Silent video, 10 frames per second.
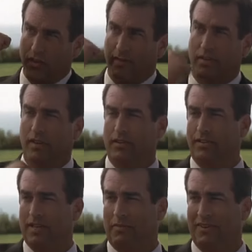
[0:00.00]
going to drive it into
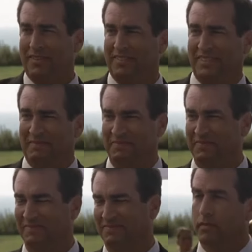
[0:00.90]
your temple.
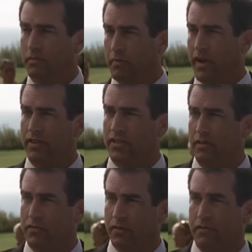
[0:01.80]
Prepare
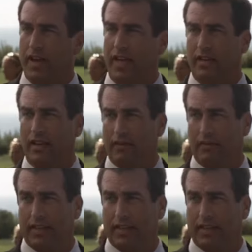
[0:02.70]
yourself for a fight. A